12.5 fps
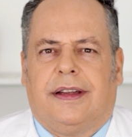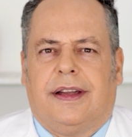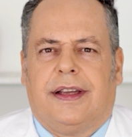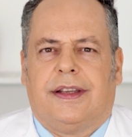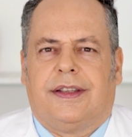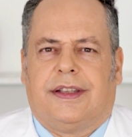
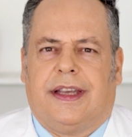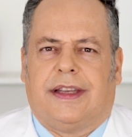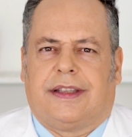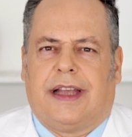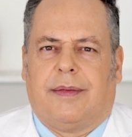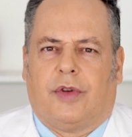
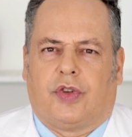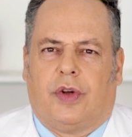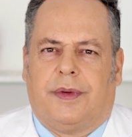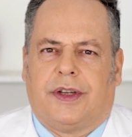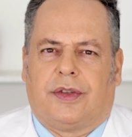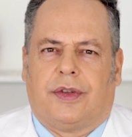kilograms
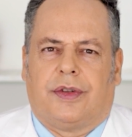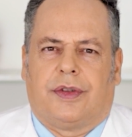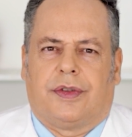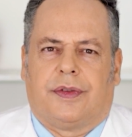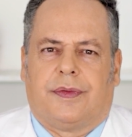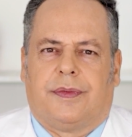
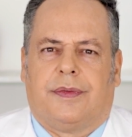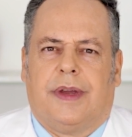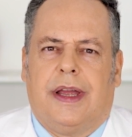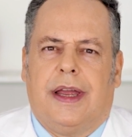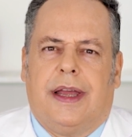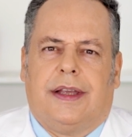per
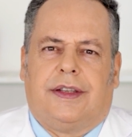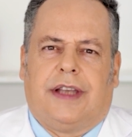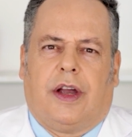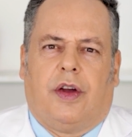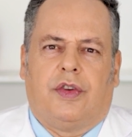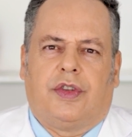square
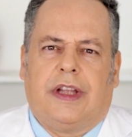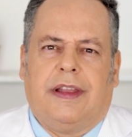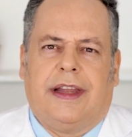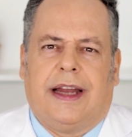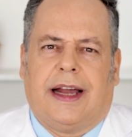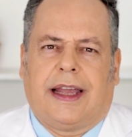meter,
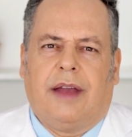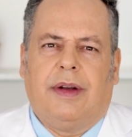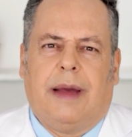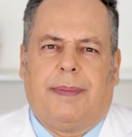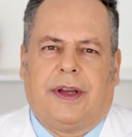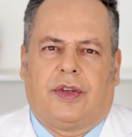
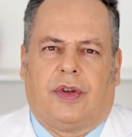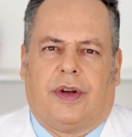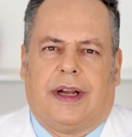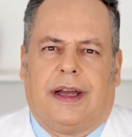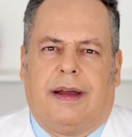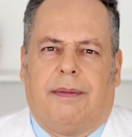
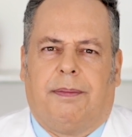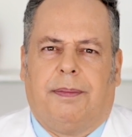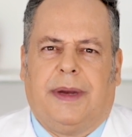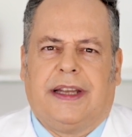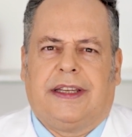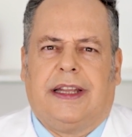and
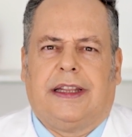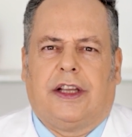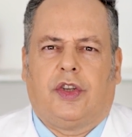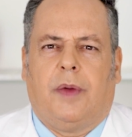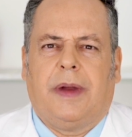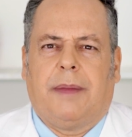those
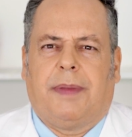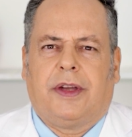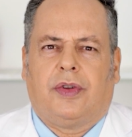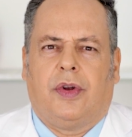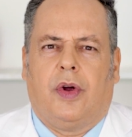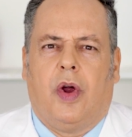who
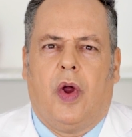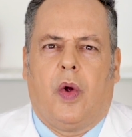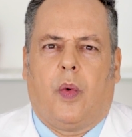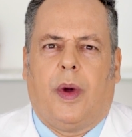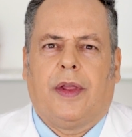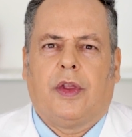have
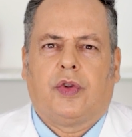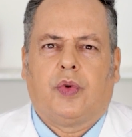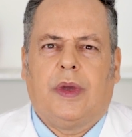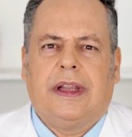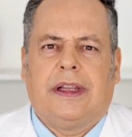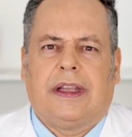
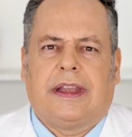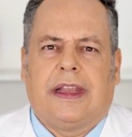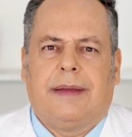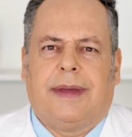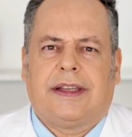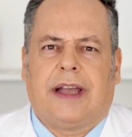a
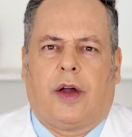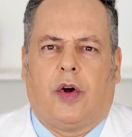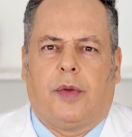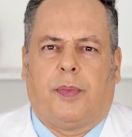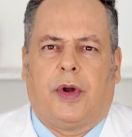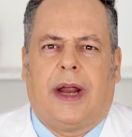BMI
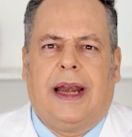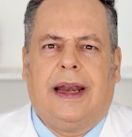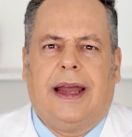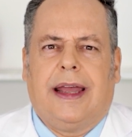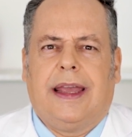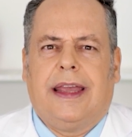
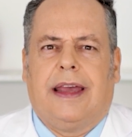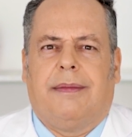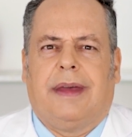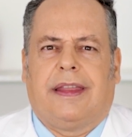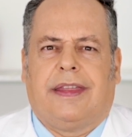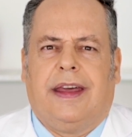
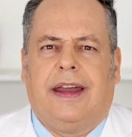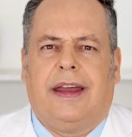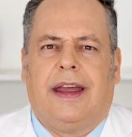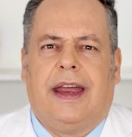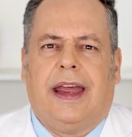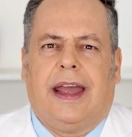major
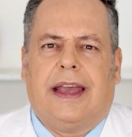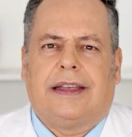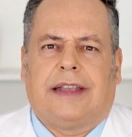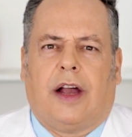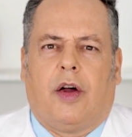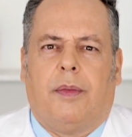than
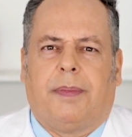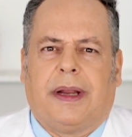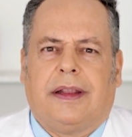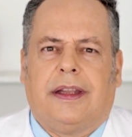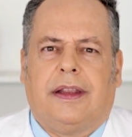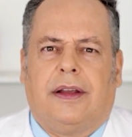
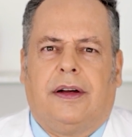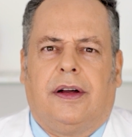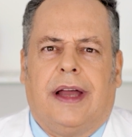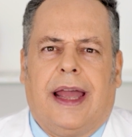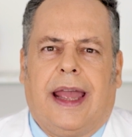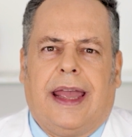30
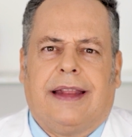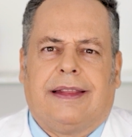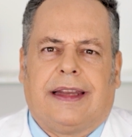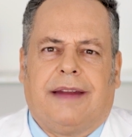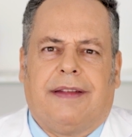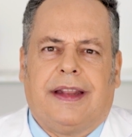kilograms
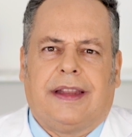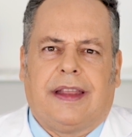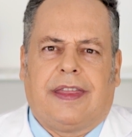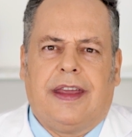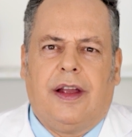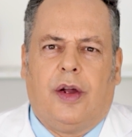per
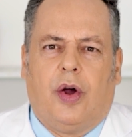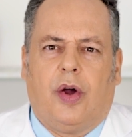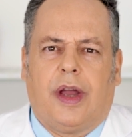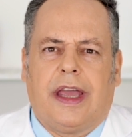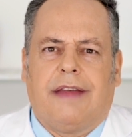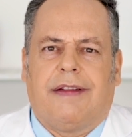
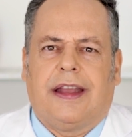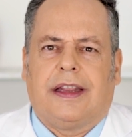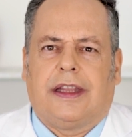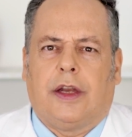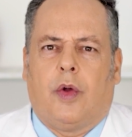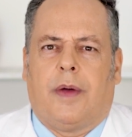square
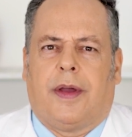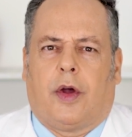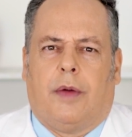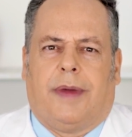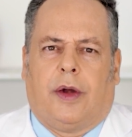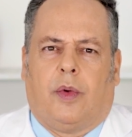meter are
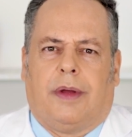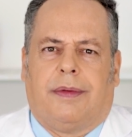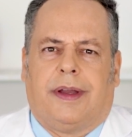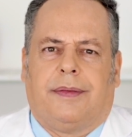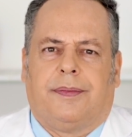obese.